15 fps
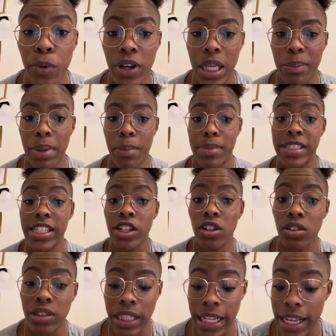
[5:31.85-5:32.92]
It can be material
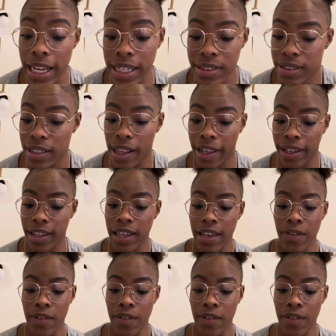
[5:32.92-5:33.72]
things like